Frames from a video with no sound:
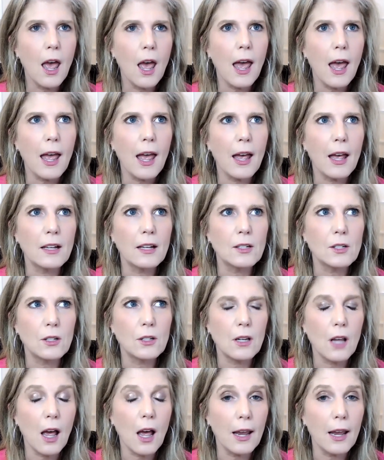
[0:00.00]
And
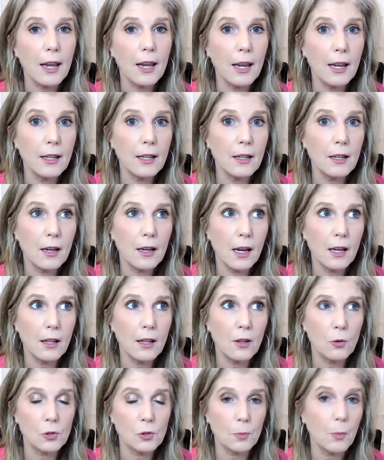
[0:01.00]
in
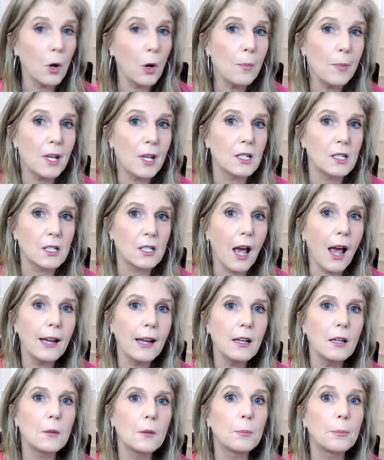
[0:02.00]
those moments, I
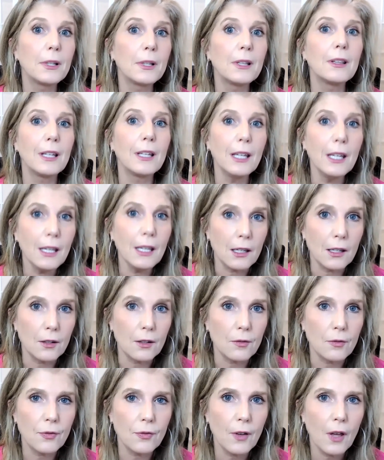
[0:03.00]
didn't
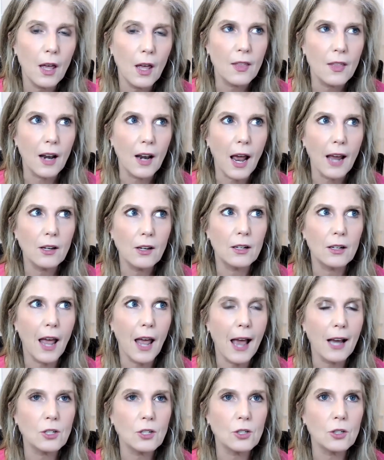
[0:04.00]
believe that I could
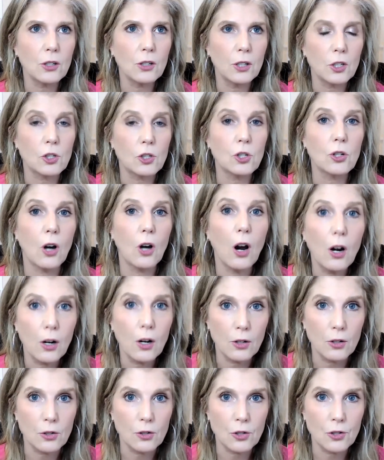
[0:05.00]
actually
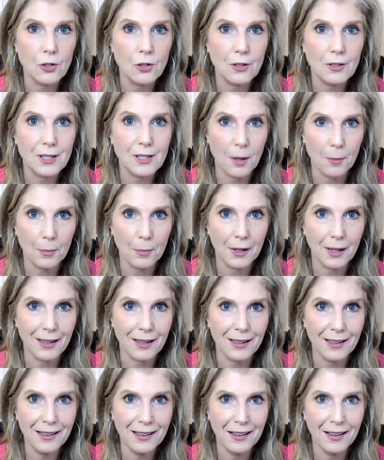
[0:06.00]
charge
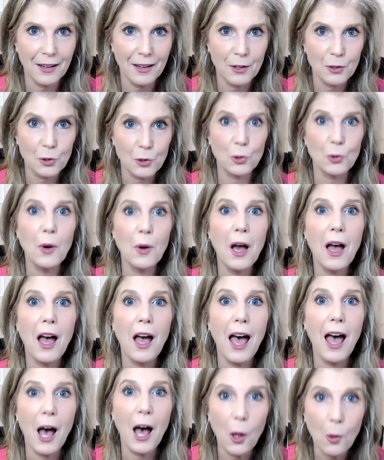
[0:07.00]
somebody to
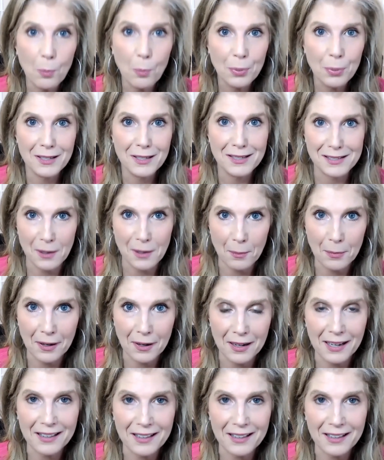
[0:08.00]
help somebody.